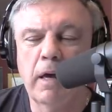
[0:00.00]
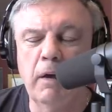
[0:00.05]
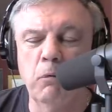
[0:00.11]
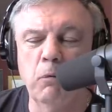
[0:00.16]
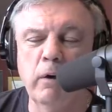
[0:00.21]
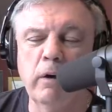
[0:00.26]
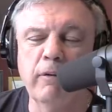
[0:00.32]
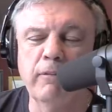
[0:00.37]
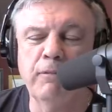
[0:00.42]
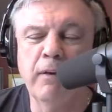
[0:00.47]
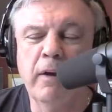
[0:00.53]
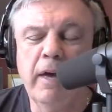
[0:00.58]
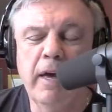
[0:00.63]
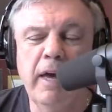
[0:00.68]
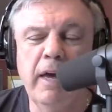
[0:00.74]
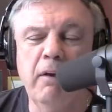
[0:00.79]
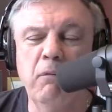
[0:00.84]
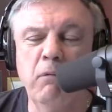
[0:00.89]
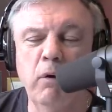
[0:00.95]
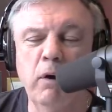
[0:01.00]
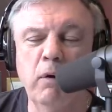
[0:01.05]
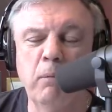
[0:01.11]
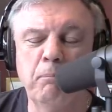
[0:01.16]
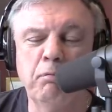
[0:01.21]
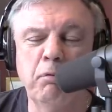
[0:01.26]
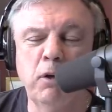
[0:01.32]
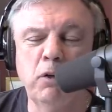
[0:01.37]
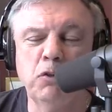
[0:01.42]
He would have
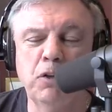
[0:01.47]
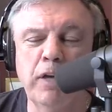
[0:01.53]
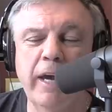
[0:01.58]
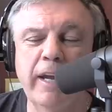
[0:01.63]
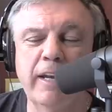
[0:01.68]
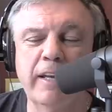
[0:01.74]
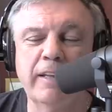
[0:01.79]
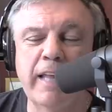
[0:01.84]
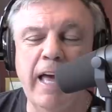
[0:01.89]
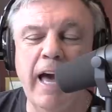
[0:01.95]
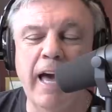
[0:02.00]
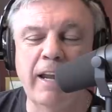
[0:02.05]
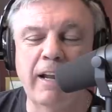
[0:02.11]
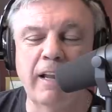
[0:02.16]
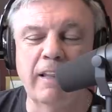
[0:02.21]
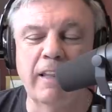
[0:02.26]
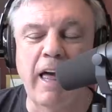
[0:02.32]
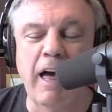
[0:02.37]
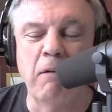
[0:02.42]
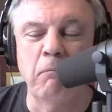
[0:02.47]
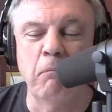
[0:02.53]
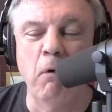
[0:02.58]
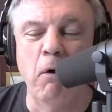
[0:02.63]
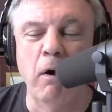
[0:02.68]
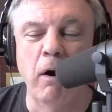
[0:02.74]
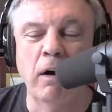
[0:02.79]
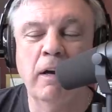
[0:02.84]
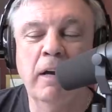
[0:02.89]
appreciated that a lot
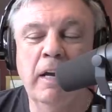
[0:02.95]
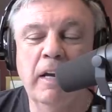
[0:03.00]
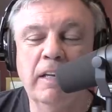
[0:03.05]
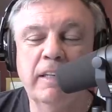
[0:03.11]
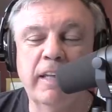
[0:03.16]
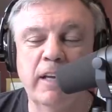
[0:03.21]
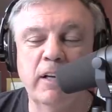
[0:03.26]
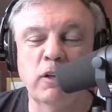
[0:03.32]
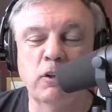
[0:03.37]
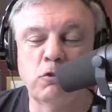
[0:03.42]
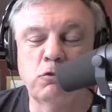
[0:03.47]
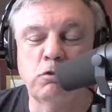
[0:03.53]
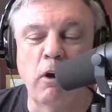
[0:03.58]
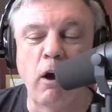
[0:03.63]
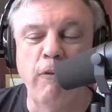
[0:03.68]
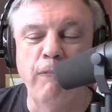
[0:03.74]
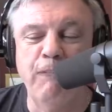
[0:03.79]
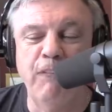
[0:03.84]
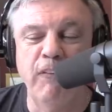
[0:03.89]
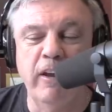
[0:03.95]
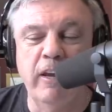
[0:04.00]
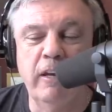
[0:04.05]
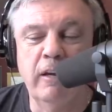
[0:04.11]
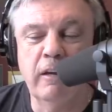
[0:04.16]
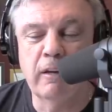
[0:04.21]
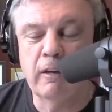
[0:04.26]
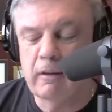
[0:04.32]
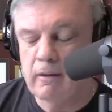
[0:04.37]
more than the
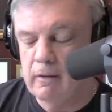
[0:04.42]
trophy.